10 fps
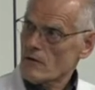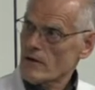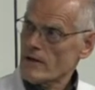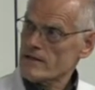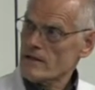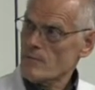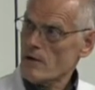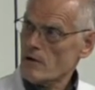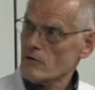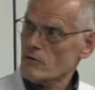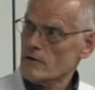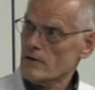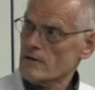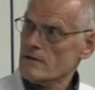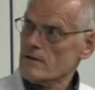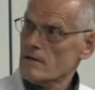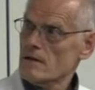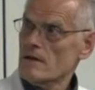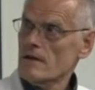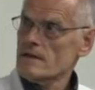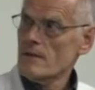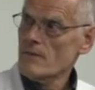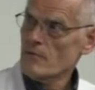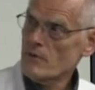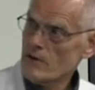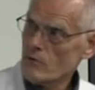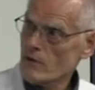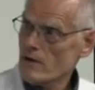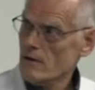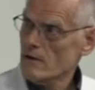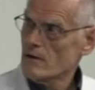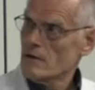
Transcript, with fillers: Rickettsia parkeri, it's, it's something pretty rare.